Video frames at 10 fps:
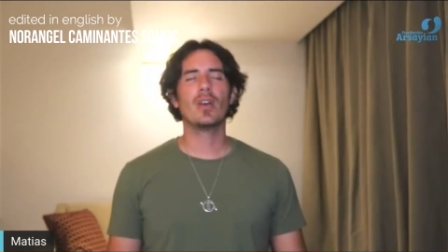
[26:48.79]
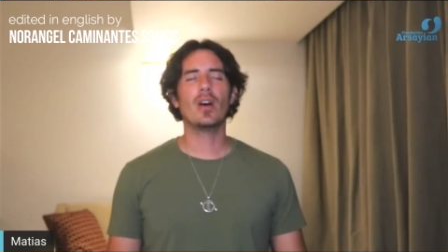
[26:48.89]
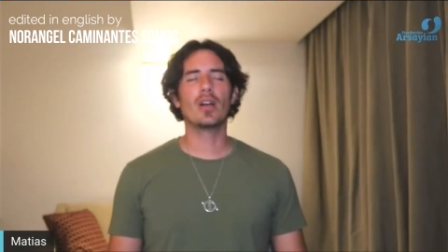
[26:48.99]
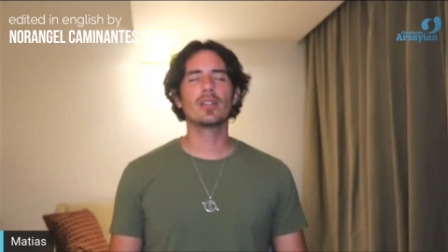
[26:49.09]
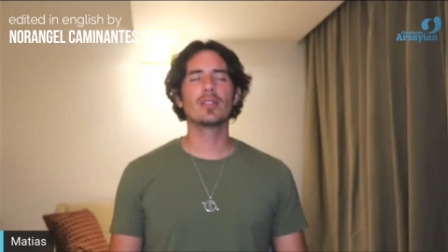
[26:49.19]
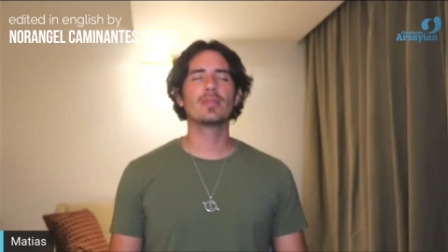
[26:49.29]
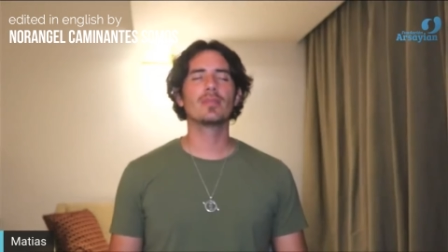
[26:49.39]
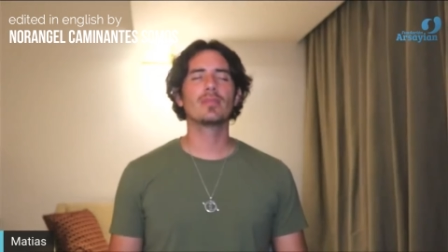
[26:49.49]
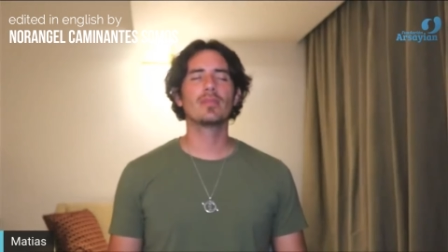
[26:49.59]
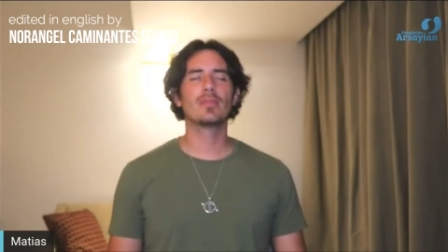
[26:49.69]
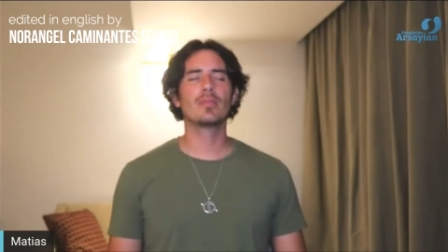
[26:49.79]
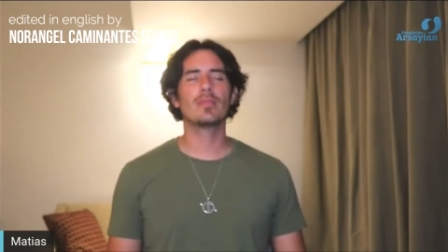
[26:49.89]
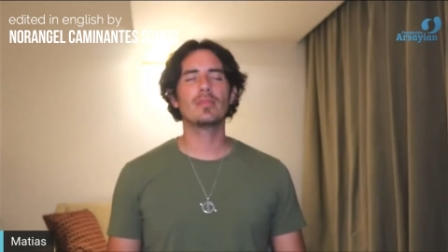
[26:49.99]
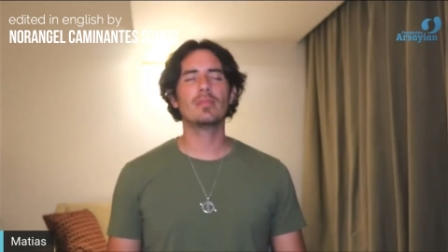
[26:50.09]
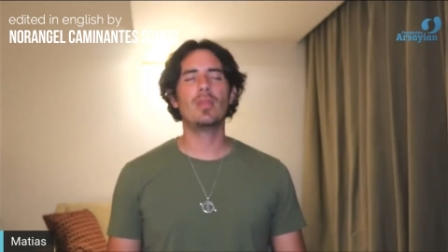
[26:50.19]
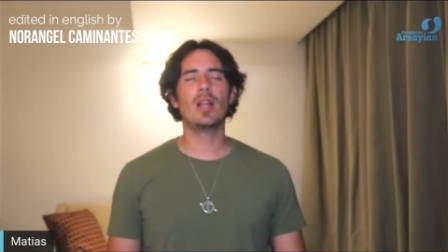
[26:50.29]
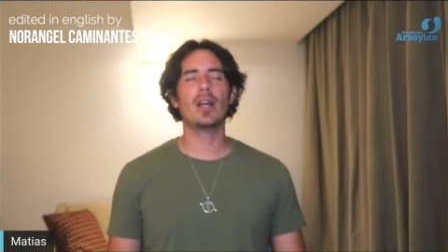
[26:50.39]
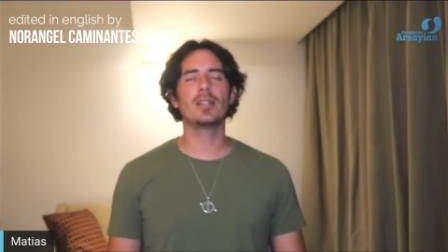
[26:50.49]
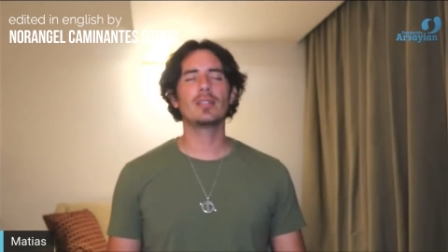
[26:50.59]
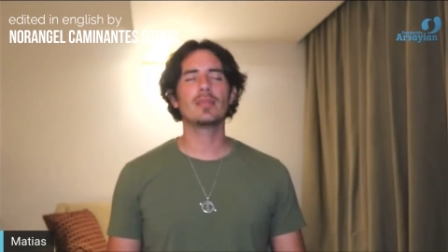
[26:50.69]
heart, blood,